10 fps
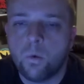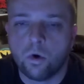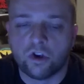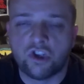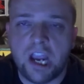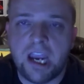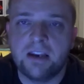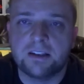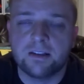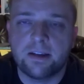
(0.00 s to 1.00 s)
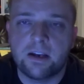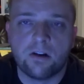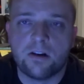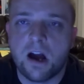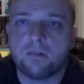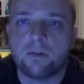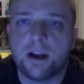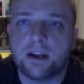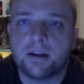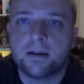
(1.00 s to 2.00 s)
where Shane is the leader and not
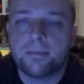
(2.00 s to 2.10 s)
Rick.